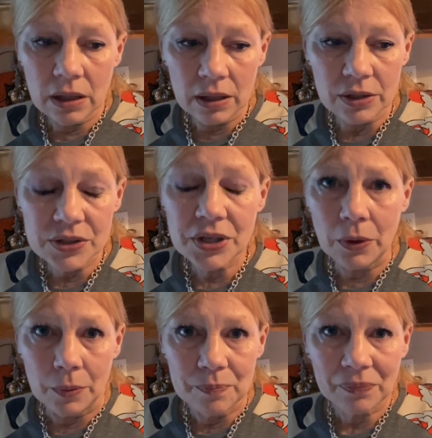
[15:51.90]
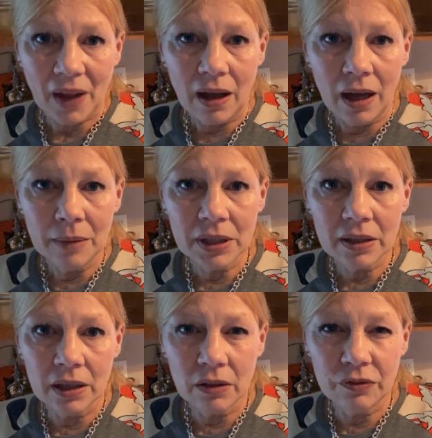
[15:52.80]
So I'm going
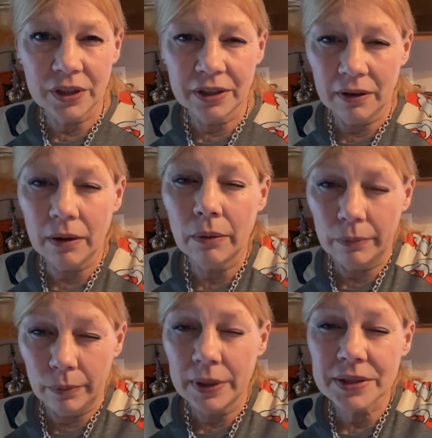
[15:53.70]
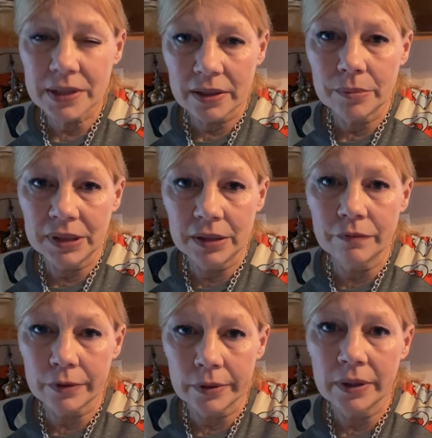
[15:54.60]
to go figure out what's going to be
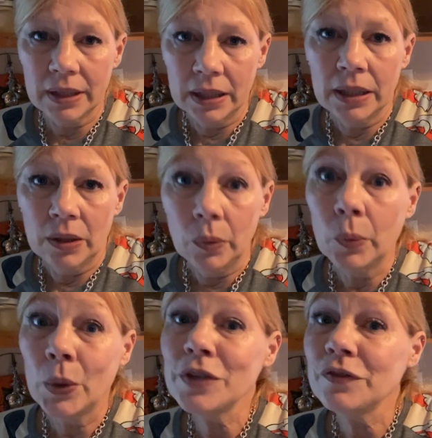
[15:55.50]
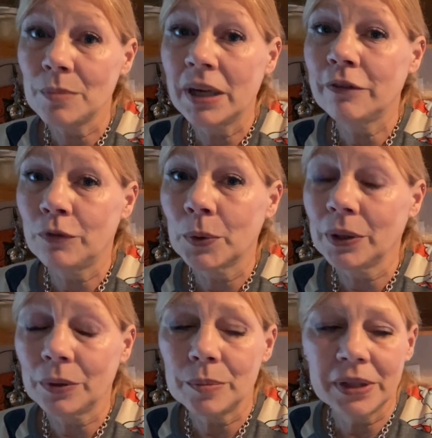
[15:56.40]
for one of my 4
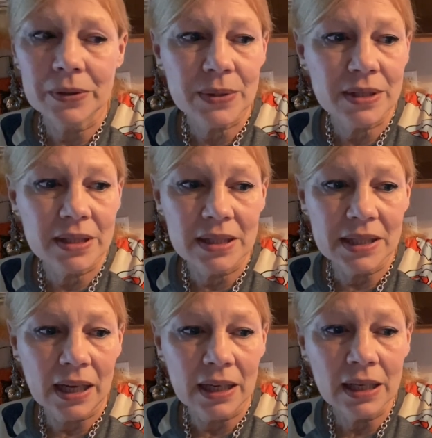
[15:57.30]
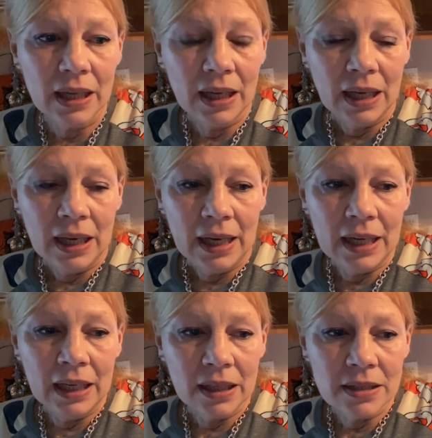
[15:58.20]
little meals today
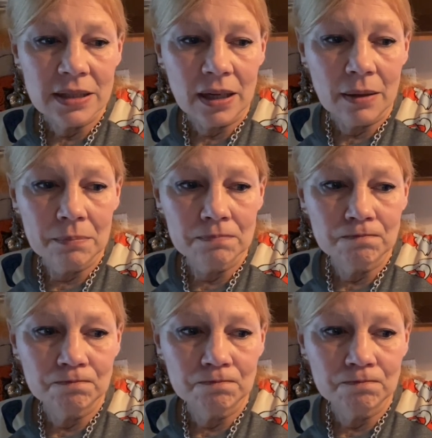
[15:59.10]
and